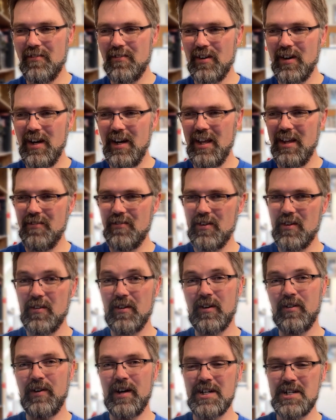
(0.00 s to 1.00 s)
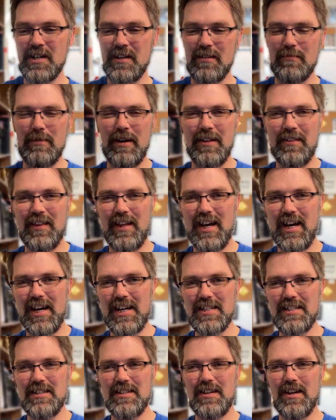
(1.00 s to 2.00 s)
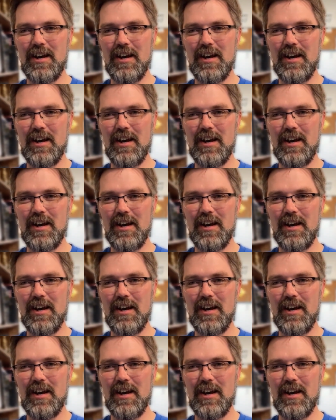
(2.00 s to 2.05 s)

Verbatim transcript: For any further questions about that,